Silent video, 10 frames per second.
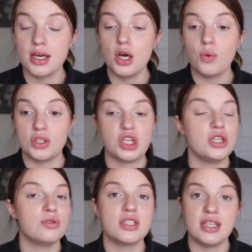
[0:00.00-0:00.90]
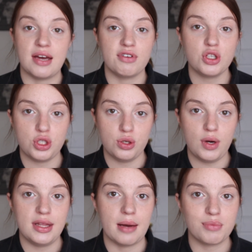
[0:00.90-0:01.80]
which I used to never do,
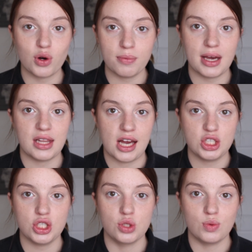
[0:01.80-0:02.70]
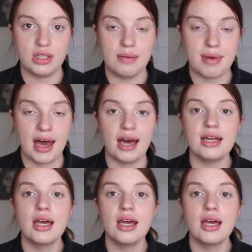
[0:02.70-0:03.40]
and that broke my lashes really bad.